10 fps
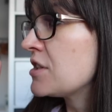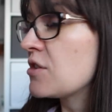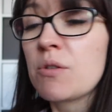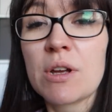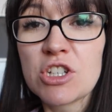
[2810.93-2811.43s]

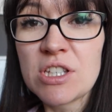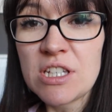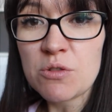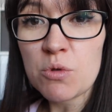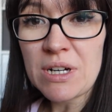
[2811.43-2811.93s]
So just
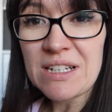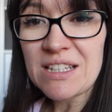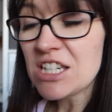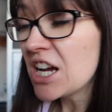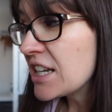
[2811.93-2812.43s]
need to organize
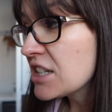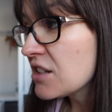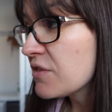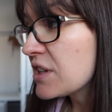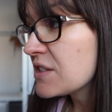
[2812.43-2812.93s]
the
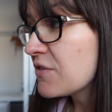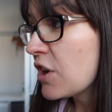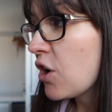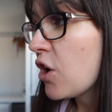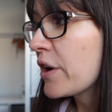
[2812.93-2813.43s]
title for this
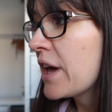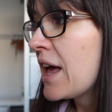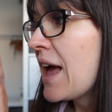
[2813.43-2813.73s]
vlog,